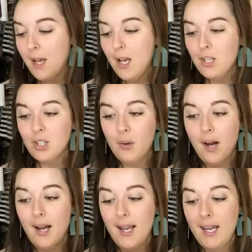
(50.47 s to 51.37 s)
So
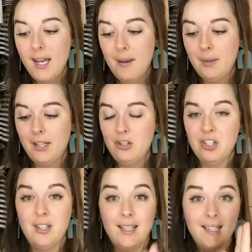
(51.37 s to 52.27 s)
I am gonna just
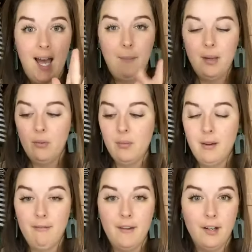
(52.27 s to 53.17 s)
like tap in with my
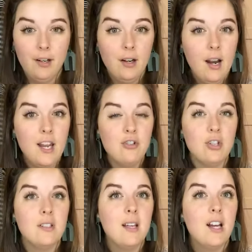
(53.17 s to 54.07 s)
finger and just
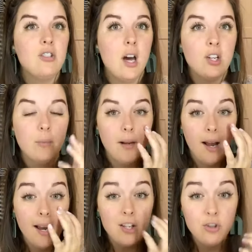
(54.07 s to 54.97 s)
touch under my
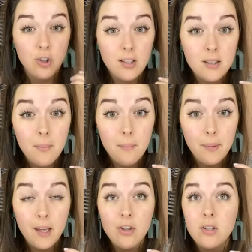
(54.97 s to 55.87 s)
eyes just a
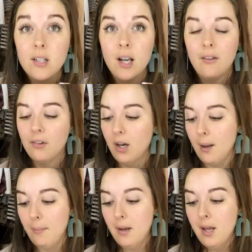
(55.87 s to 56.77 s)
bit, just to cover up
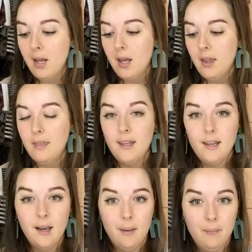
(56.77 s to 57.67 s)

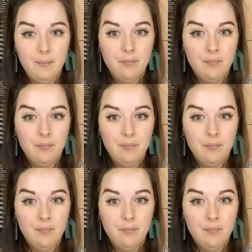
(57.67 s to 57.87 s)
the